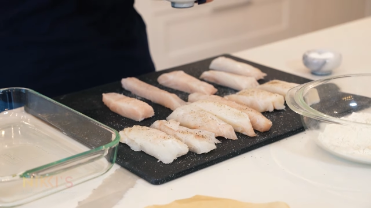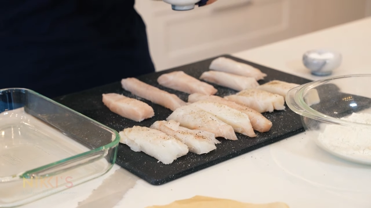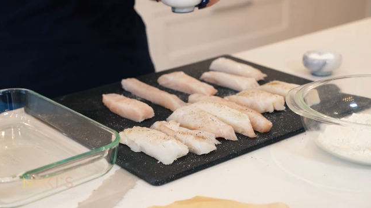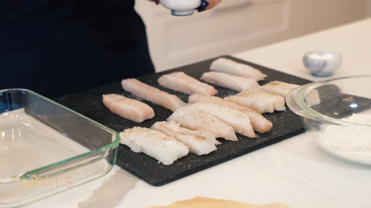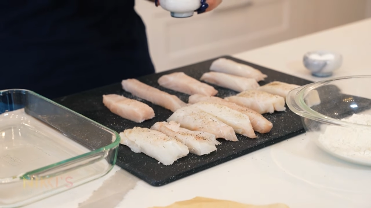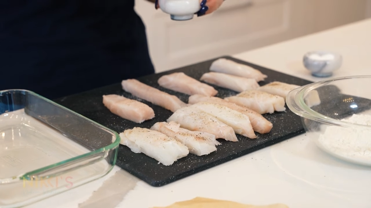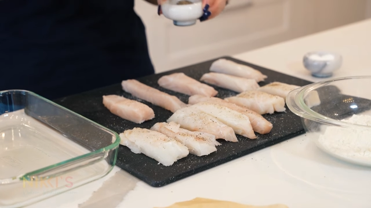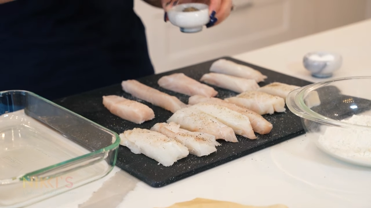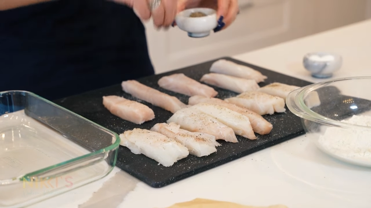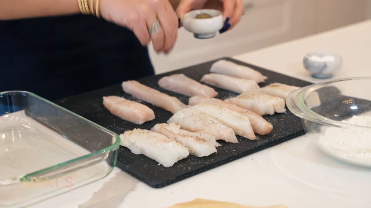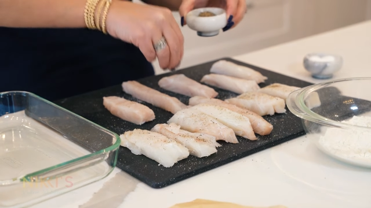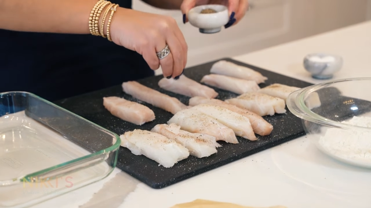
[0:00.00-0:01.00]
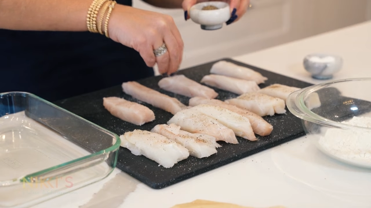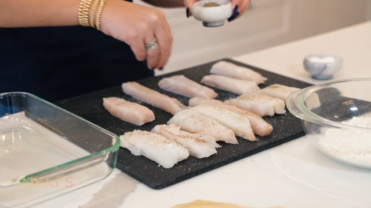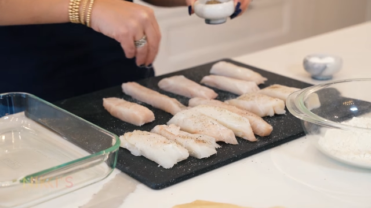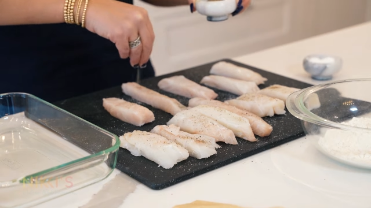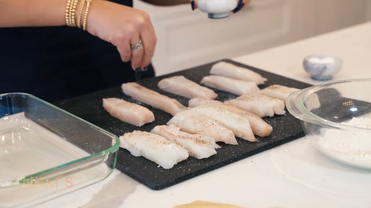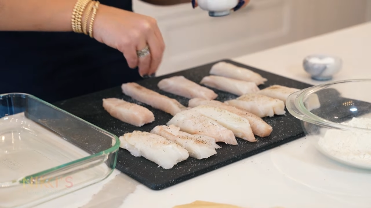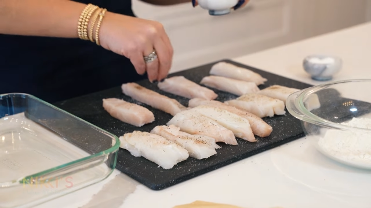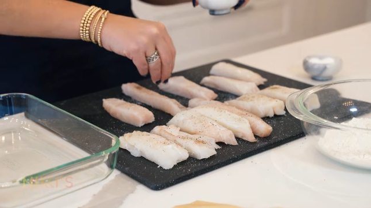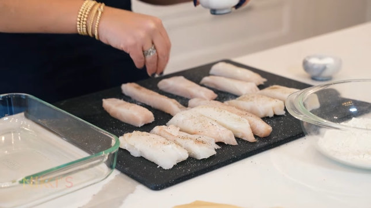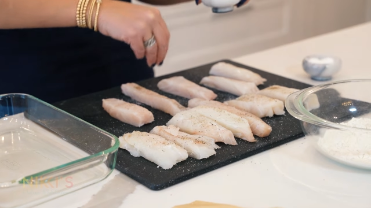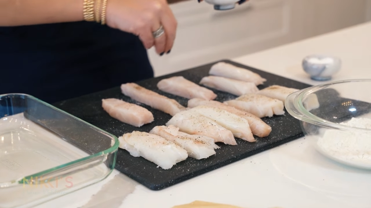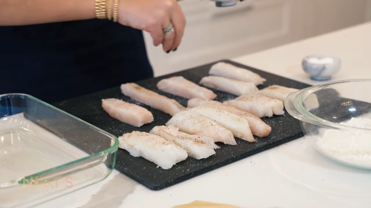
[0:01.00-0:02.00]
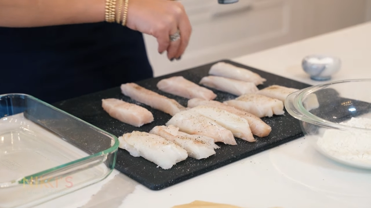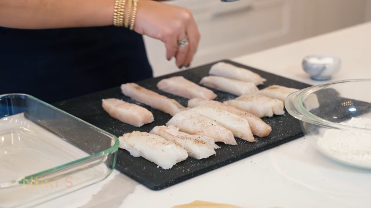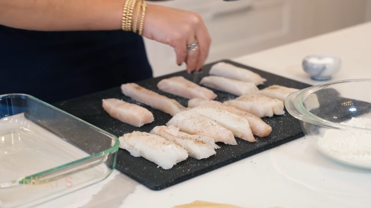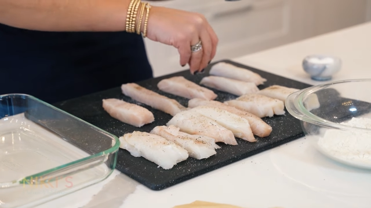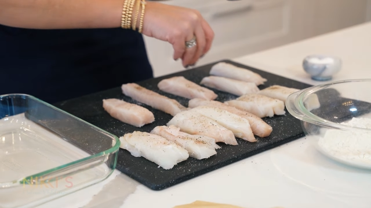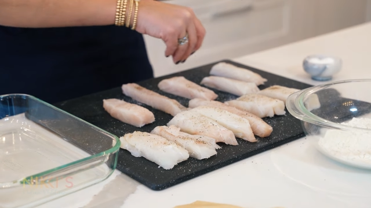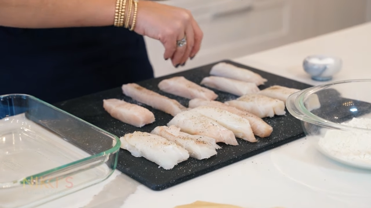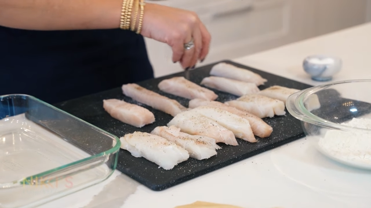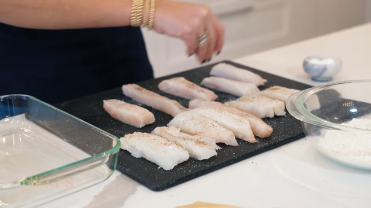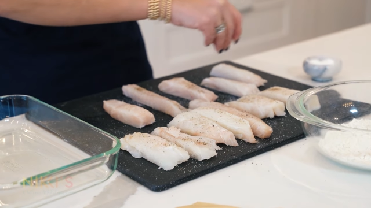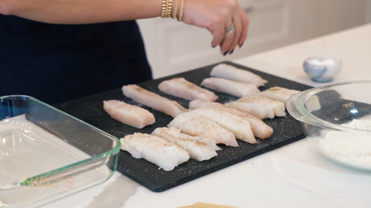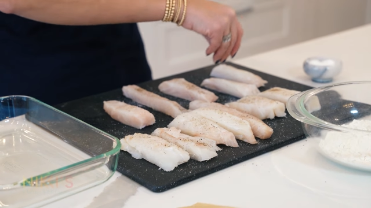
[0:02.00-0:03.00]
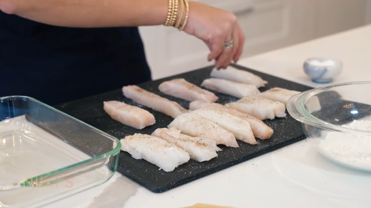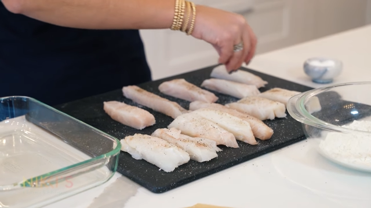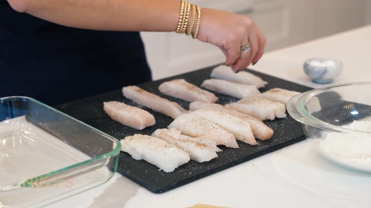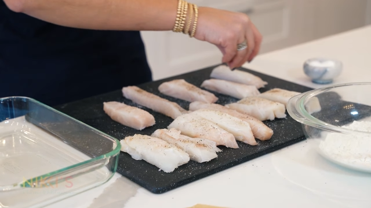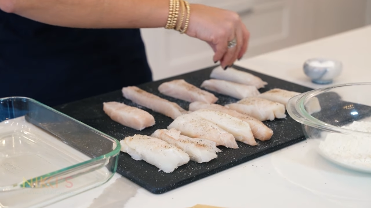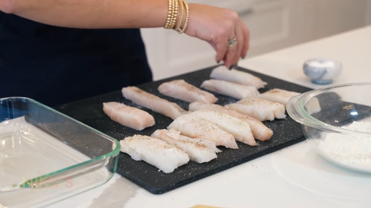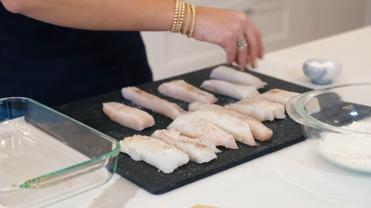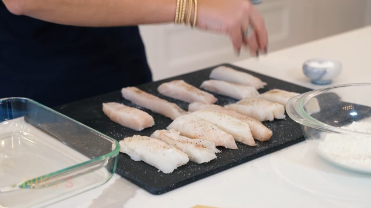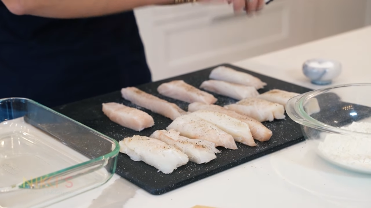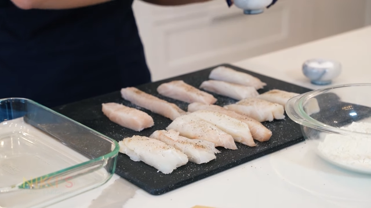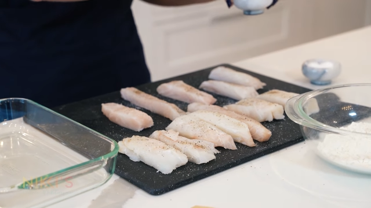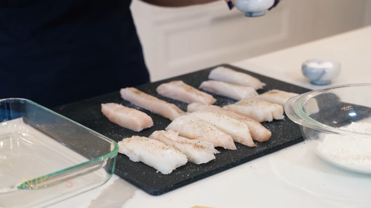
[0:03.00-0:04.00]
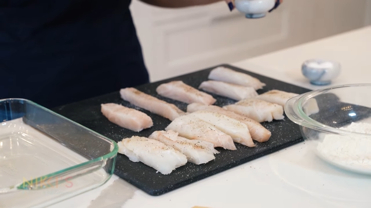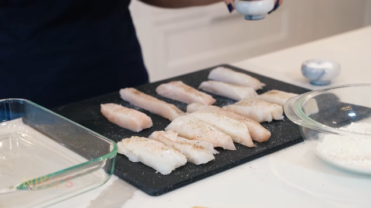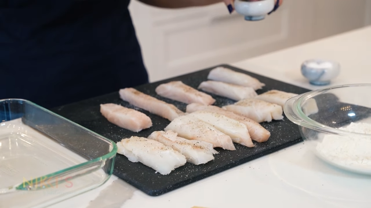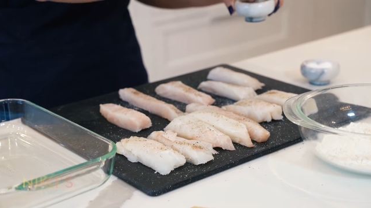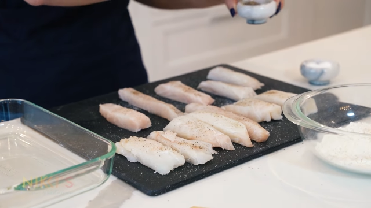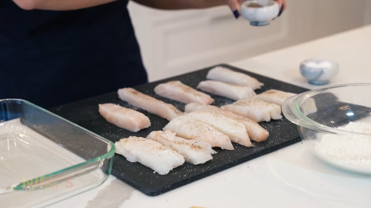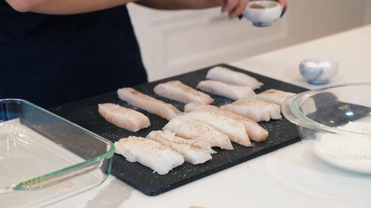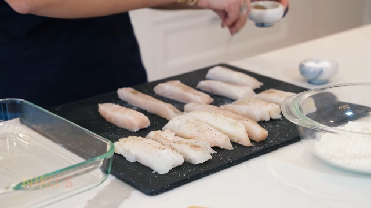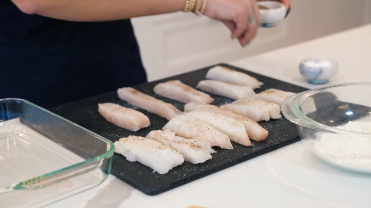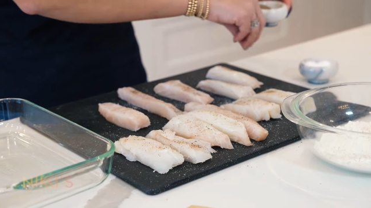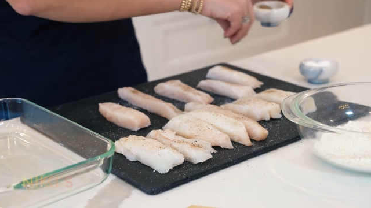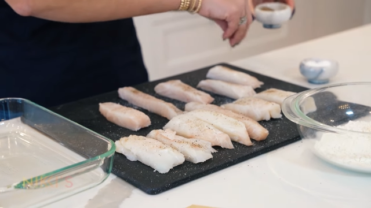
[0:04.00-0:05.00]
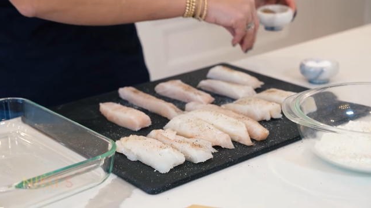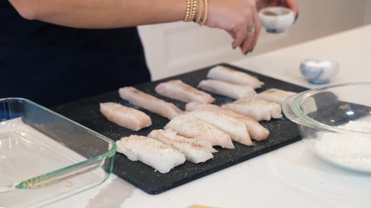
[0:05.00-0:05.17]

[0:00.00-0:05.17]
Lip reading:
No face is visible, so there are no lips to read.